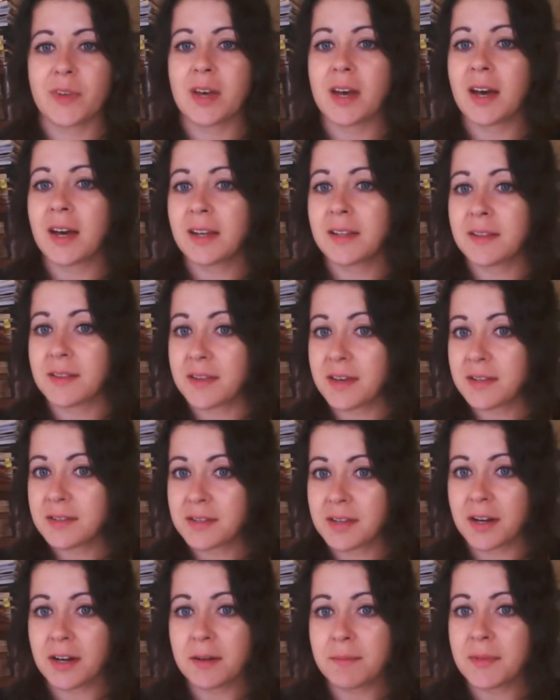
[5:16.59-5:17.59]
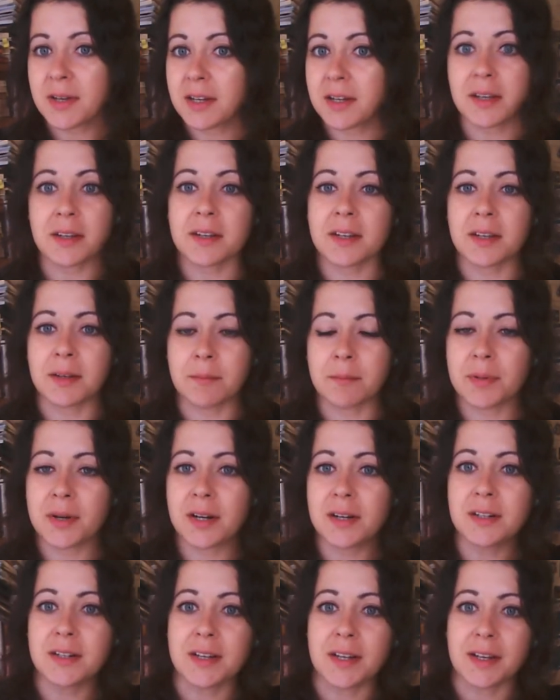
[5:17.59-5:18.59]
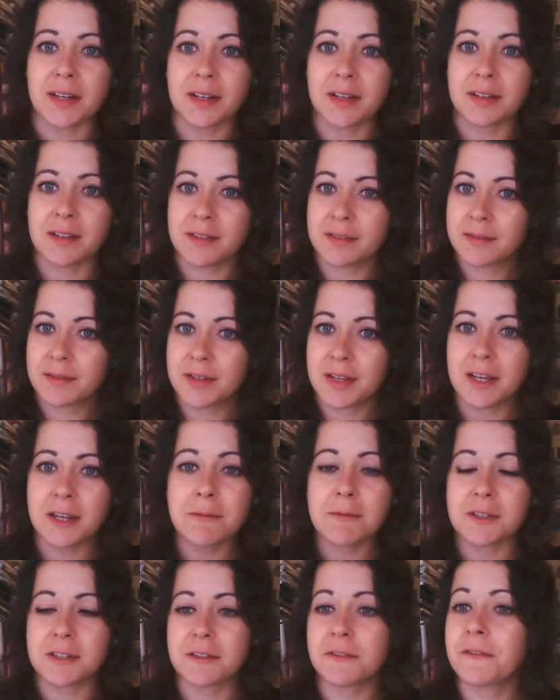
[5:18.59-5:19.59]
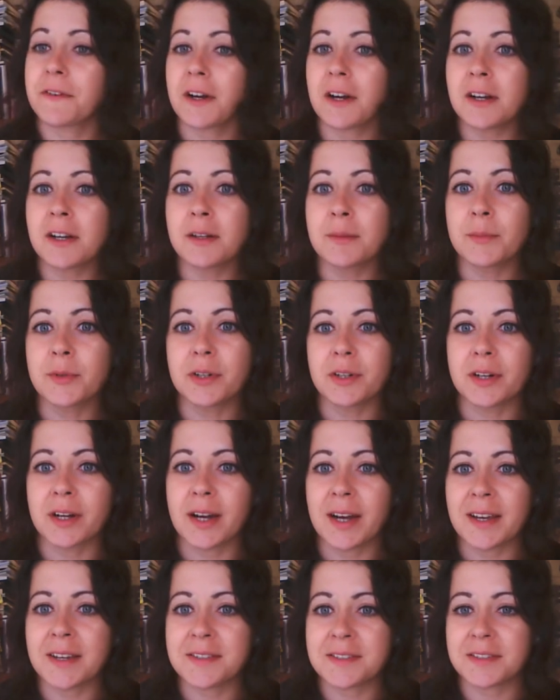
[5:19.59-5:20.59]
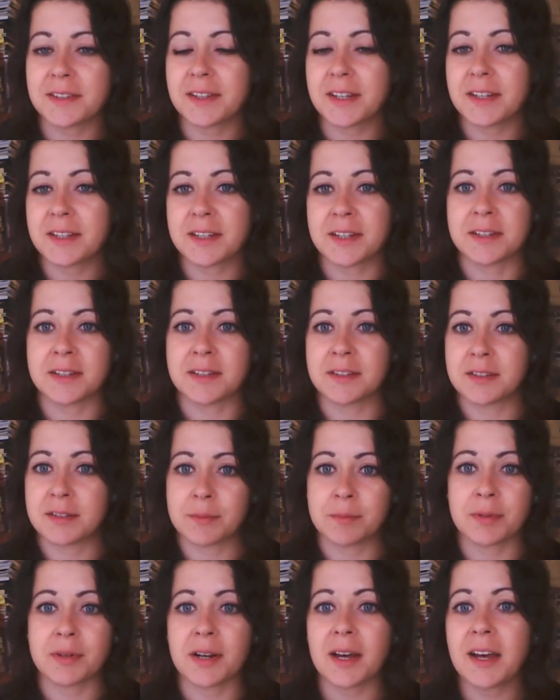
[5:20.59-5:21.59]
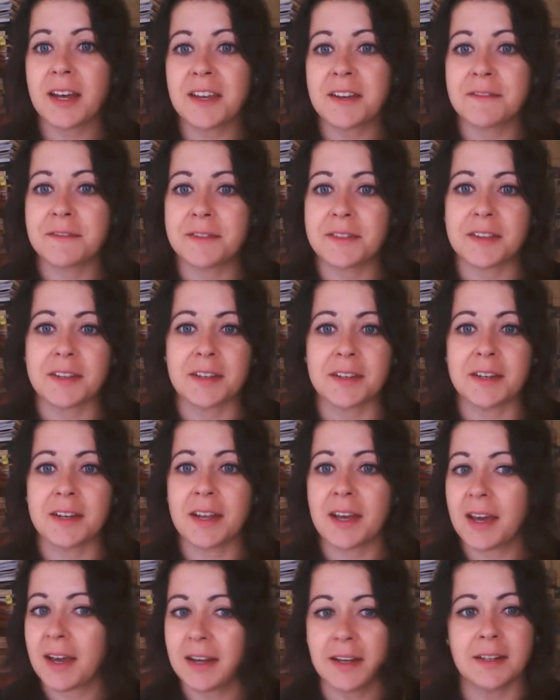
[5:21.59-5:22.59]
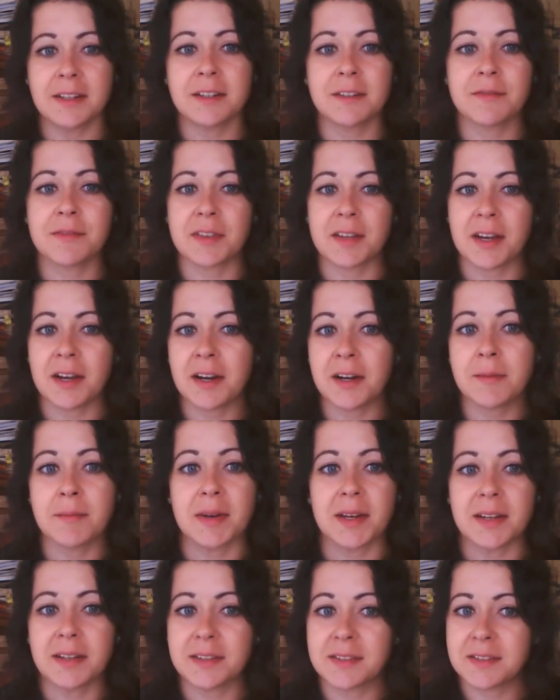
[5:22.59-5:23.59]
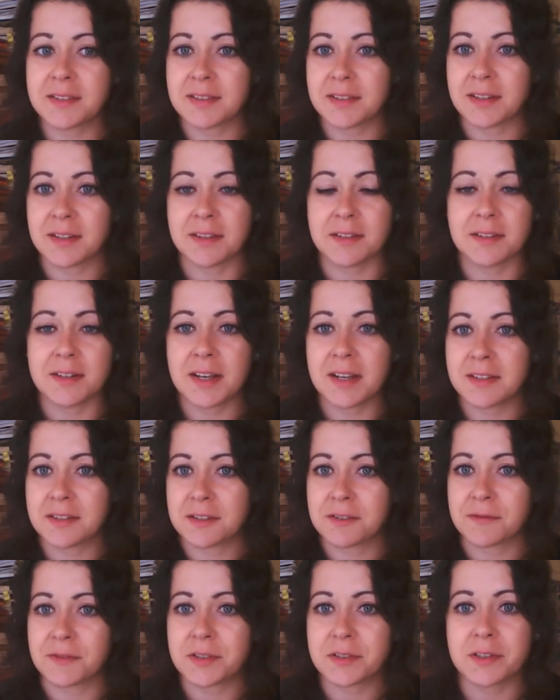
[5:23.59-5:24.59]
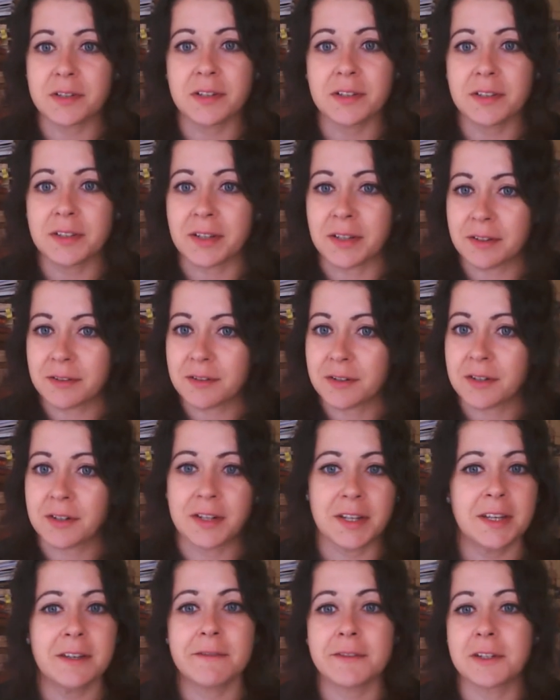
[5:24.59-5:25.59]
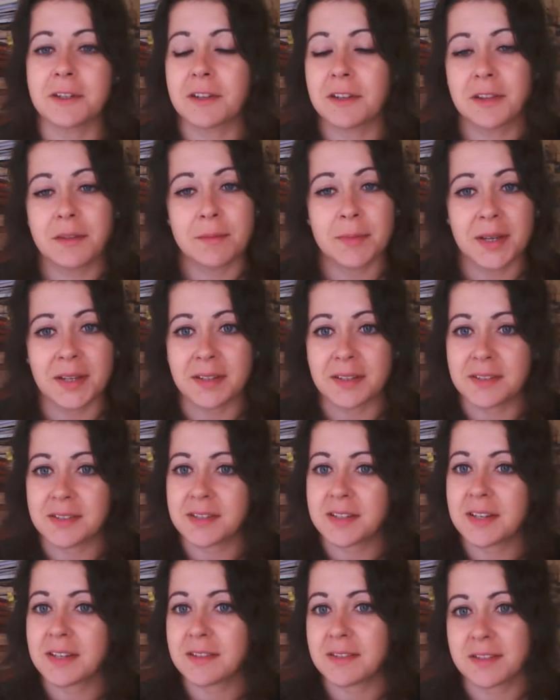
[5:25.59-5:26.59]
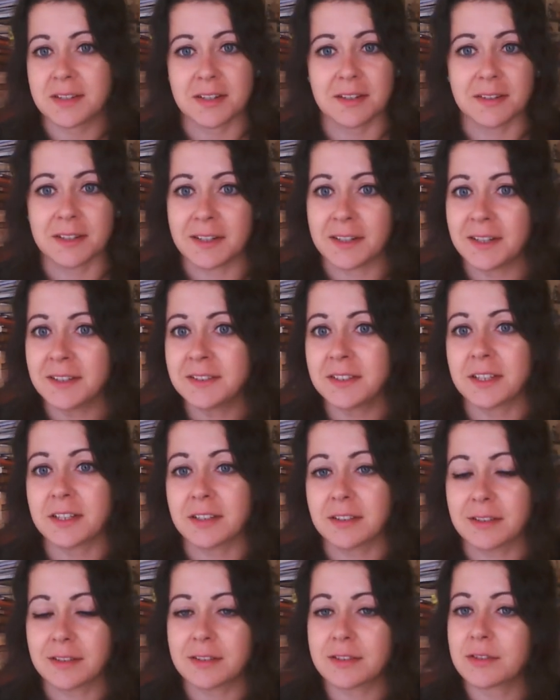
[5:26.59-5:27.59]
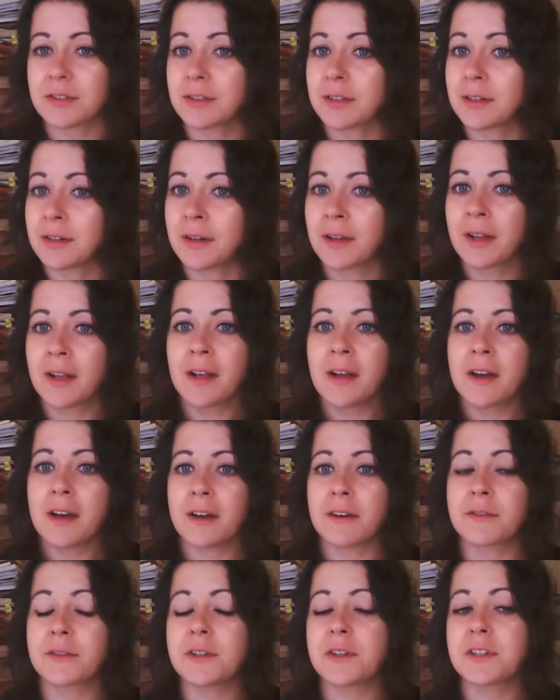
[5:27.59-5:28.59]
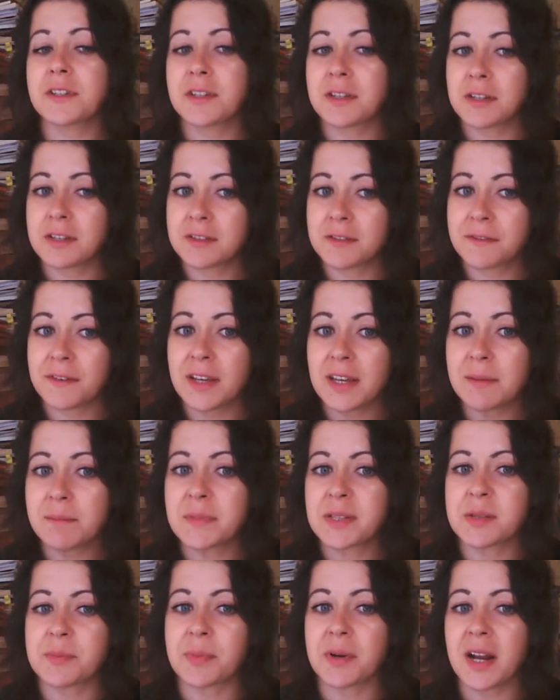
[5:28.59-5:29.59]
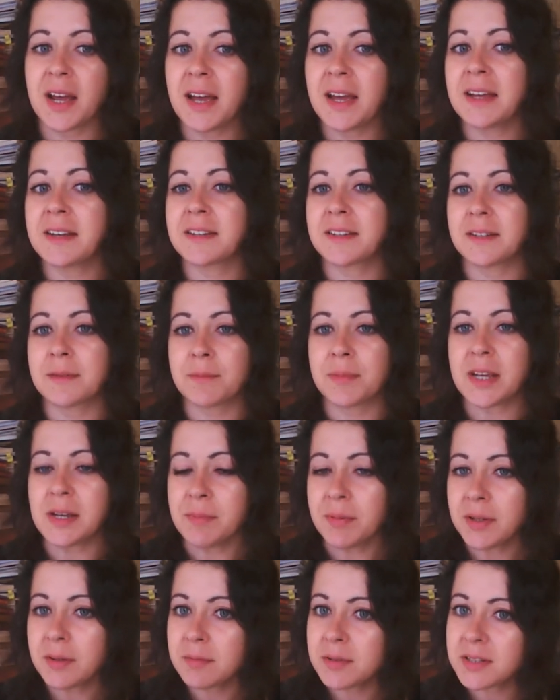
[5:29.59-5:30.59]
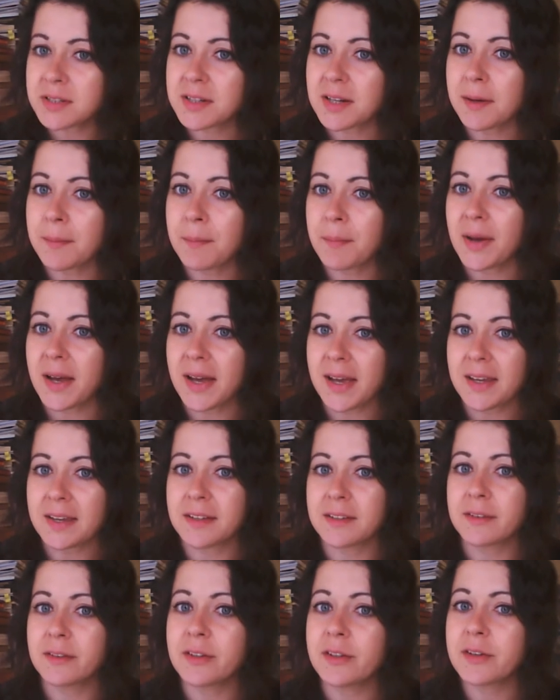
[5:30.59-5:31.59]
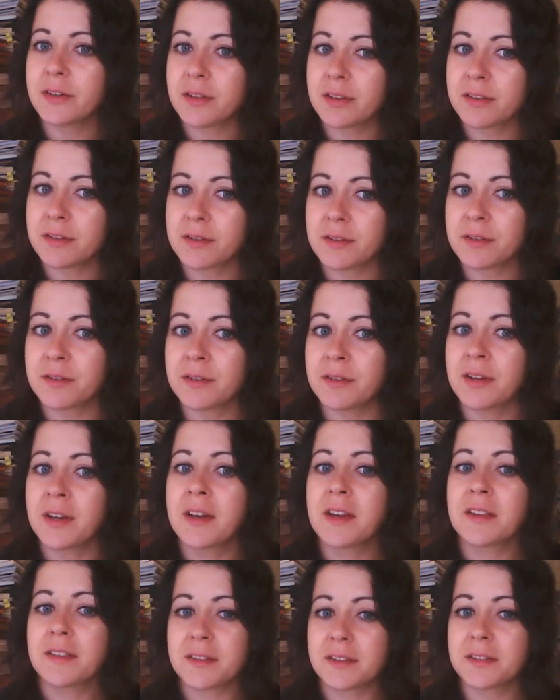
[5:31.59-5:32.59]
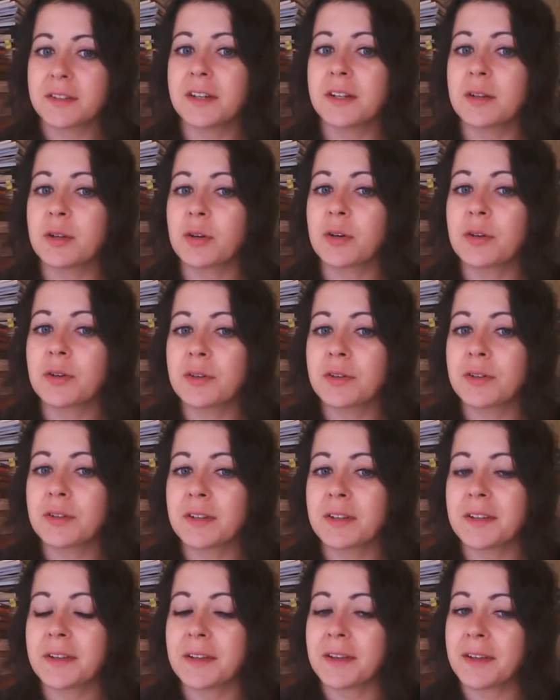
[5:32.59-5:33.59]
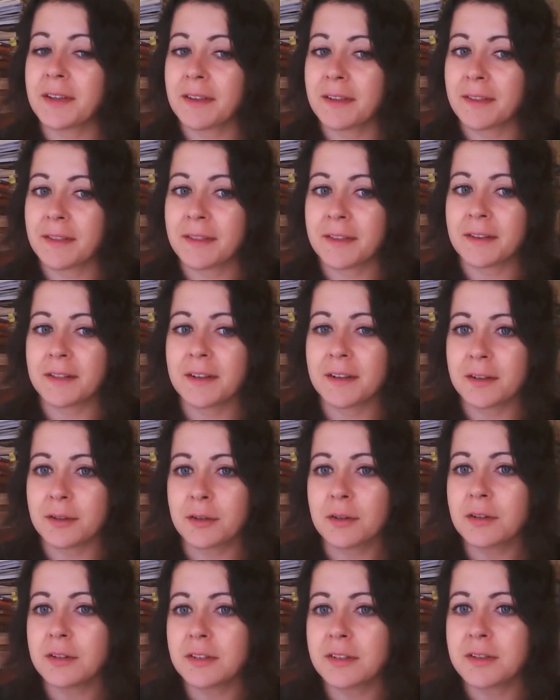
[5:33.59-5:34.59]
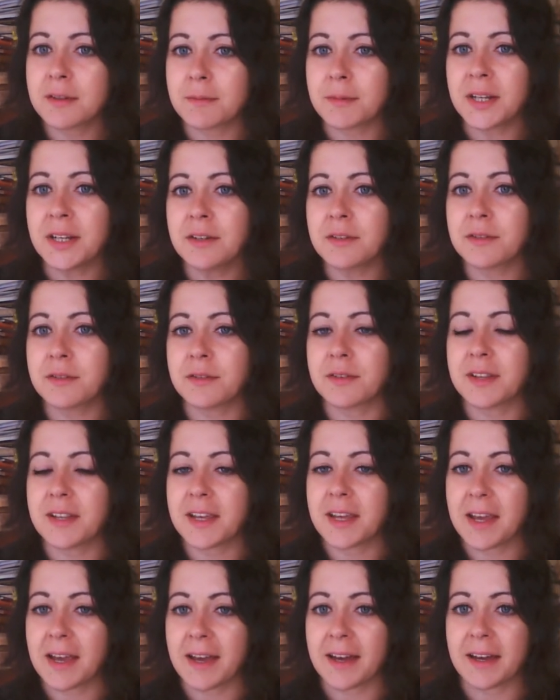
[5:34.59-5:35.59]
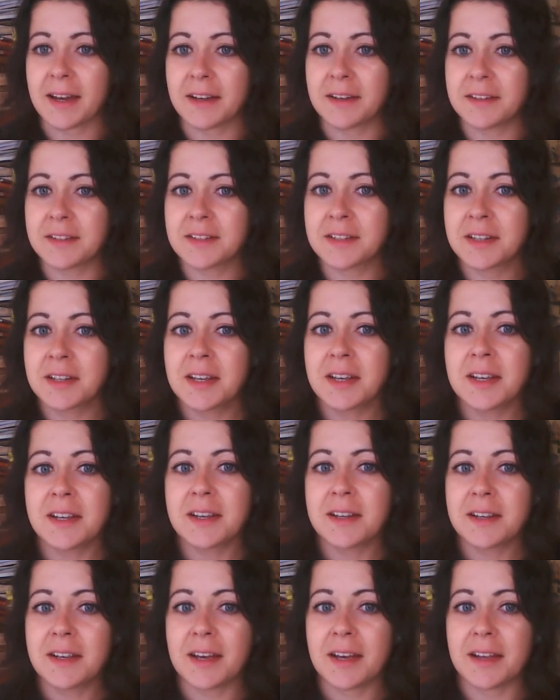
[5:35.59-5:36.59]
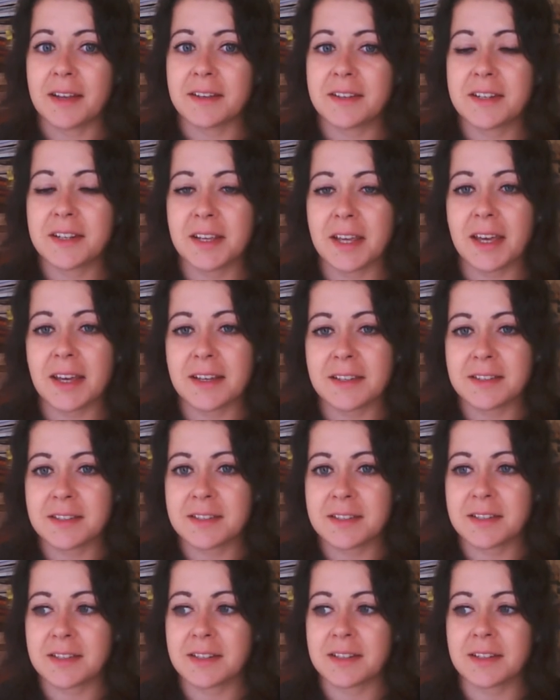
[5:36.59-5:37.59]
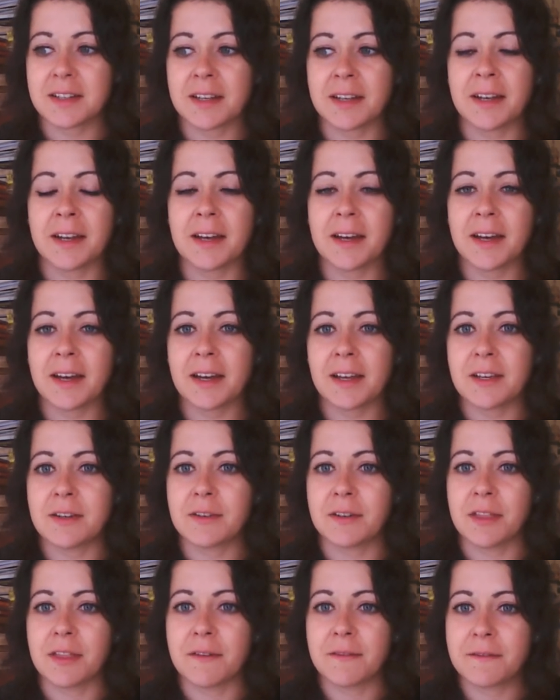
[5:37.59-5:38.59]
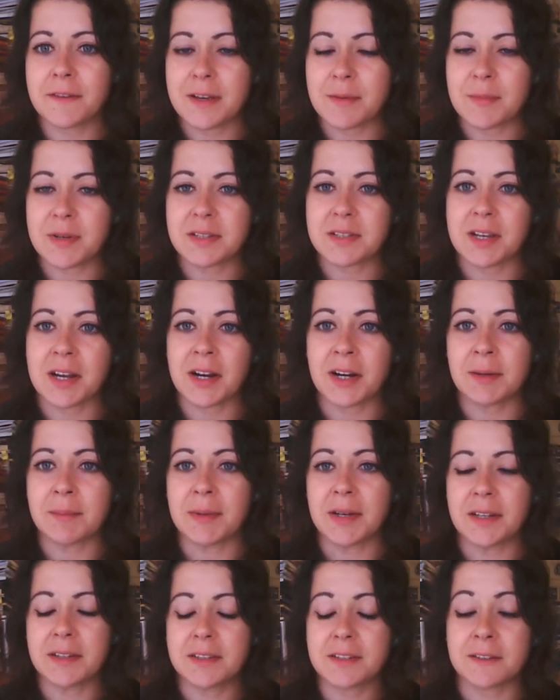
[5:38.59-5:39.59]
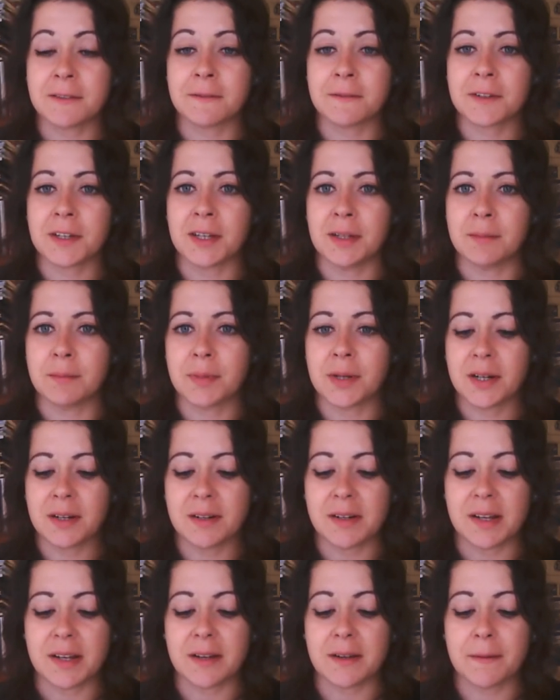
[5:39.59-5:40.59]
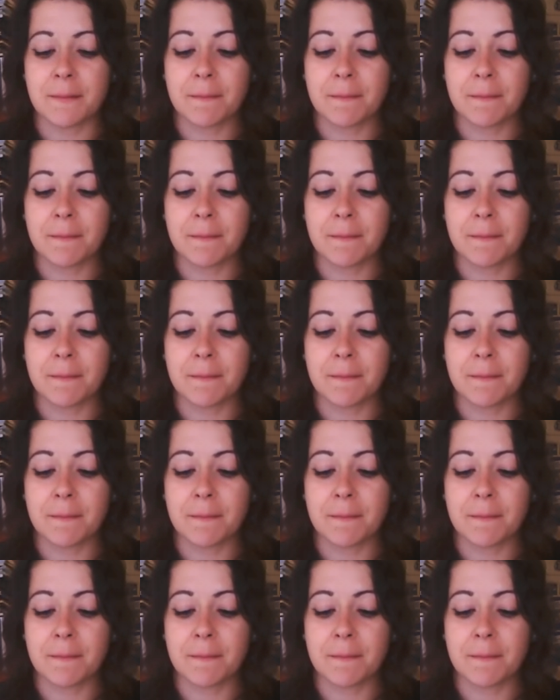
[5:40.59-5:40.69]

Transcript: And this hermit at Kinpurnie, he was far more isolated and deprived than any of the hermits in the rest of Scotland or even on the big estates down in England. So, of course, his fame spread and people would come by and look through the little hole of the window that he had to cast an eye on the famous Hermit of Kinpurnie.